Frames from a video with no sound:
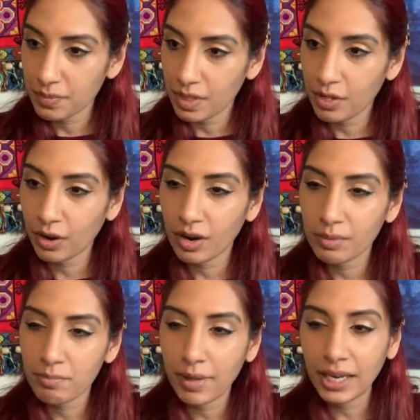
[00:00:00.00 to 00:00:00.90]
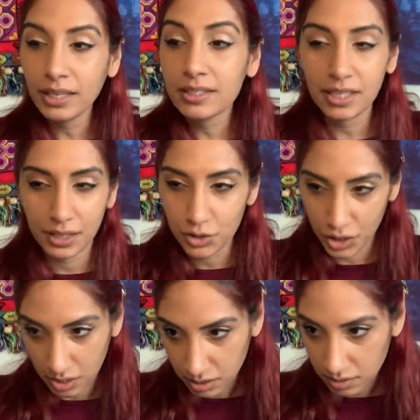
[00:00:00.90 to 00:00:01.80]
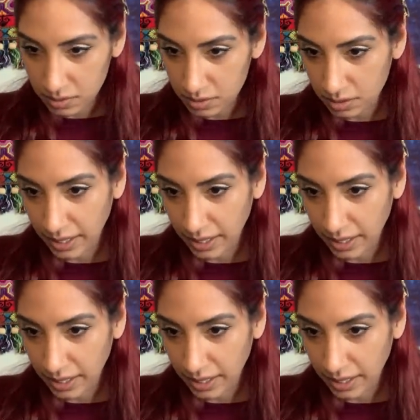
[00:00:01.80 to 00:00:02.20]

there are many teachings,